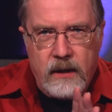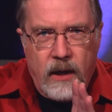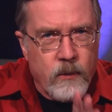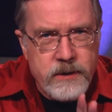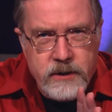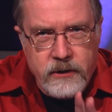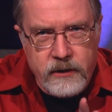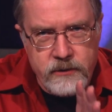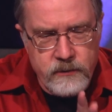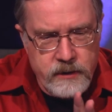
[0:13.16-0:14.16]
I wasn't going
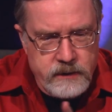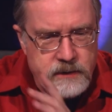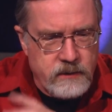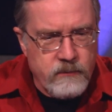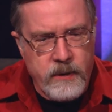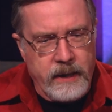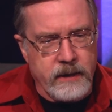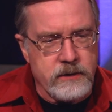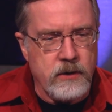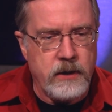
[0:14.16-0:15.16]
to do this, but
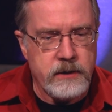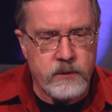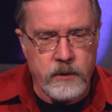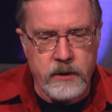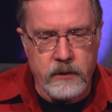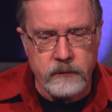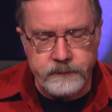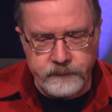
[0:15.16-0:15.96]
as long as we're here,